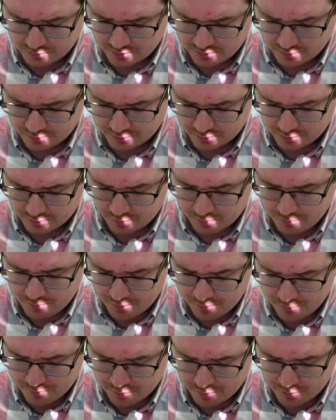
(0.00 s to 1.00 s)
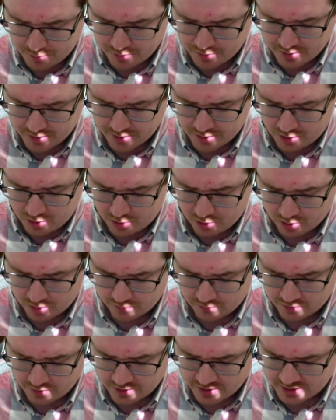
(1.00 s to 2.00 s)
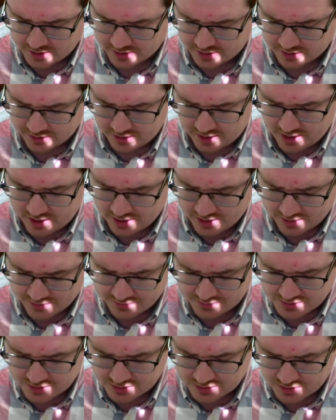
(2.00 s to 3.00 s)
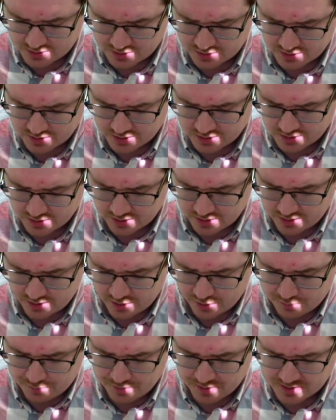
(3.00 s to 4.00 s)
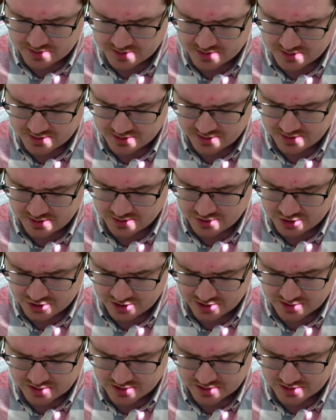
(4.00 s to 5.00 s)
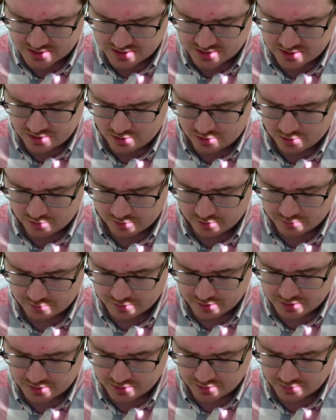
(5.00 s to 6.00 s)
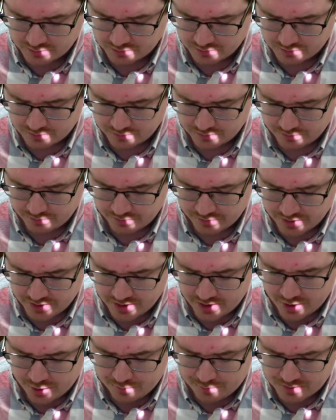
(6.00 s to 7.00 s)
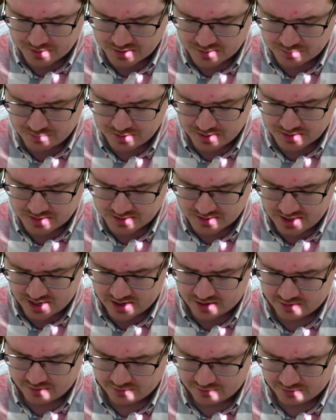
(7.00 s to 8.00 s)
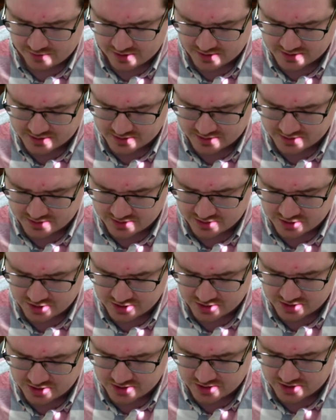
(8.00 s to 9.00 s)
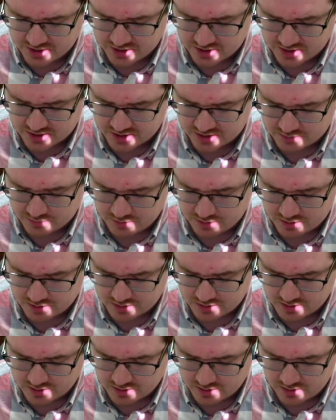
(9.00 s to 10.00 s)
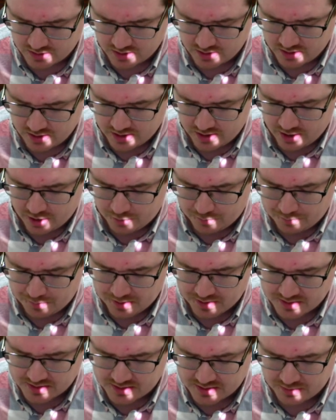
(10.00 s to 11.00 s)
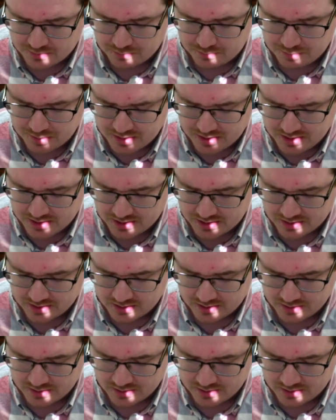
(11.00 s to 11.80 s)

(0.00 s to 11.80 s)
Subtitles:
we remember in all of our daily lives, help us see Jesus in all that we do. Help us be sacrifices just as Jesus was. Help us to be